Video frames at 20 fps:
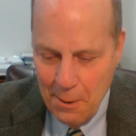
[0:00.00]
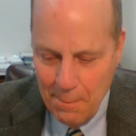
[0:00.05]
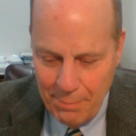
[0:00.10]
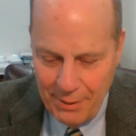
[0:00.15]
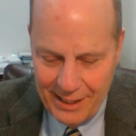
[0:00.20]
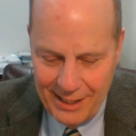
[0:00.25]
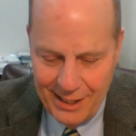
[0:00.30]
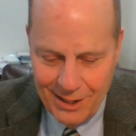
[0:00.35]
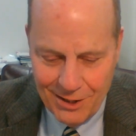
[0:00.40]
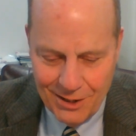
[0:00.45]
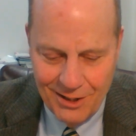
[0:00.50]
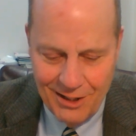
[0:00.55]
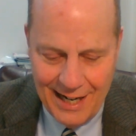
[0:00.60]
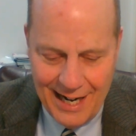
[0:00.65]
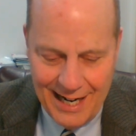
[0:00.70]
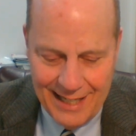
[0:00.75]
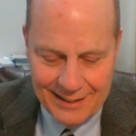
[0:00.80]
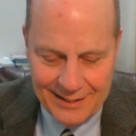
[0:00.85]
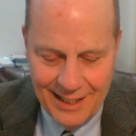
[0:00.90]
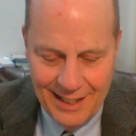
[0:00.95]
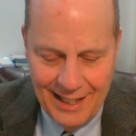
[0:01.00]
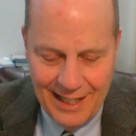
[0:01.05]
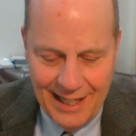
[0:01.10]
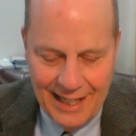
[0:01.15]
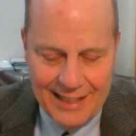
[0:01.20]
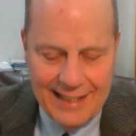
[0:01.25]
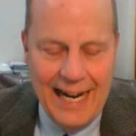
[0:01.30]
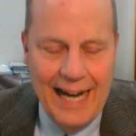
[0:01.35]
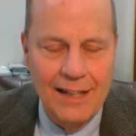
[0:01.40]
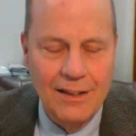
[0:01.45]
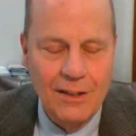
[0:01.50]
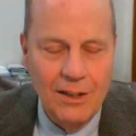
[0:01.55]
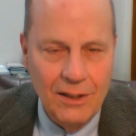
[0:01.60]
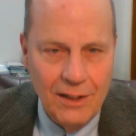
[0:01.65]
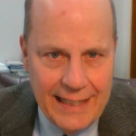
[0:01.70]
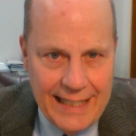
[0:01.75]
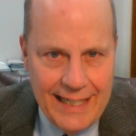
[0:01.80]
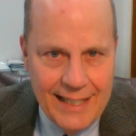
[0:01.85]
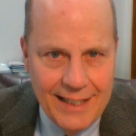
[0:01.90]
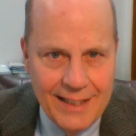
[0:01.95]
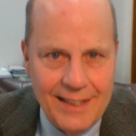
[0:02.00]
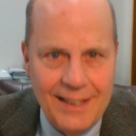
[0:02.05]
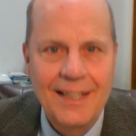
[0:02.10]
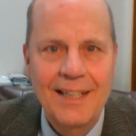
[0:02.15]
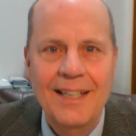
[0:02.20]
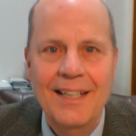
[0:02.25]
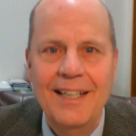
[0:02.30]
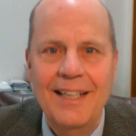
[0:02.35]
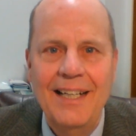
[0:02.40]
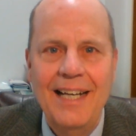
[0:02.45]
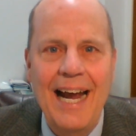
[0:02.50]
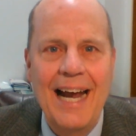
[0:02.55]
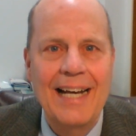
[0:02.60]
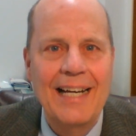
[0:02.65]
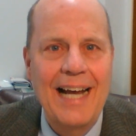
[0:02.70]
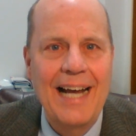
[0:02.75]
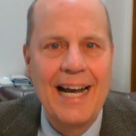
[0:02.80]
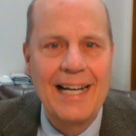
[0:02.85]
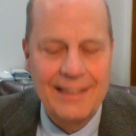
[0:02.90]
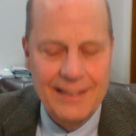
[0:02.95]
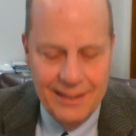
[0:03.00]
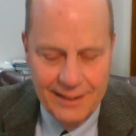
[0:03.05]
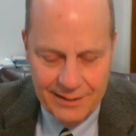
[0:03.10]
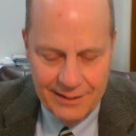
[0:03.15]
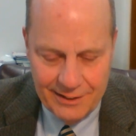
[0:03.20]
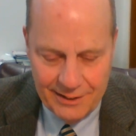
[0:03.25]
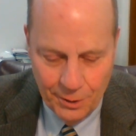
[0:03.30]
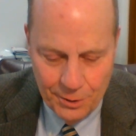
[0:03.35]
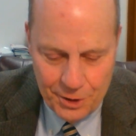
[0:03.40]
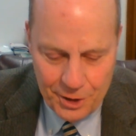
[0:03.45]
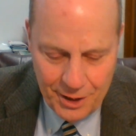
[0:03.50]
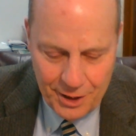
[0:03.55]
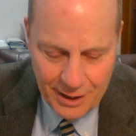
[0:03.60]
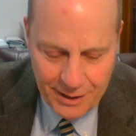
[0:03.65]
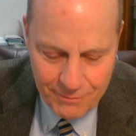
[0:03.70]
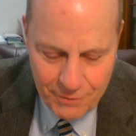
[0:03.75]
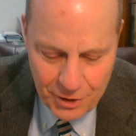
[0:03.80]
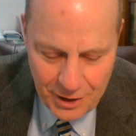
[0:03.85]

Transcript: Peter as a Galilean and as an associate of